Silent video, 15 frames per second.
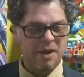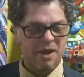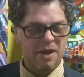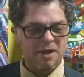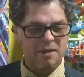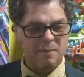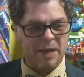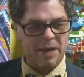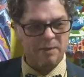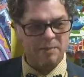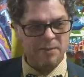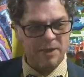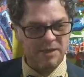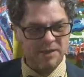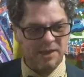And my
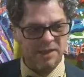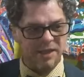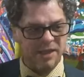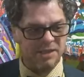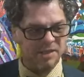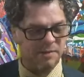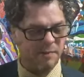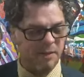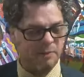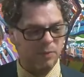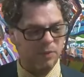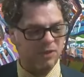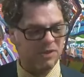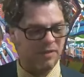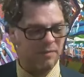deadlines and my
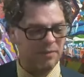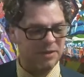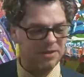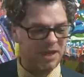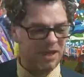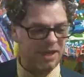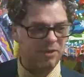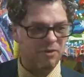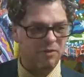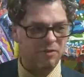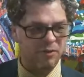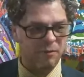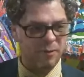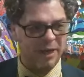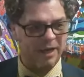books have been taking
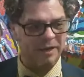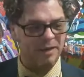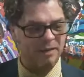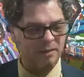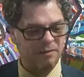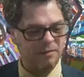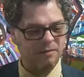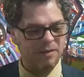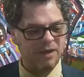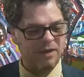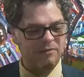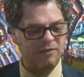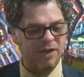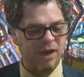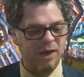over my
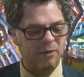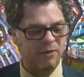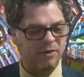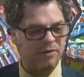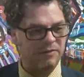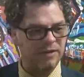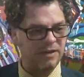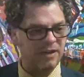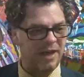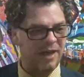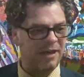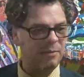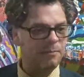every hour of the day.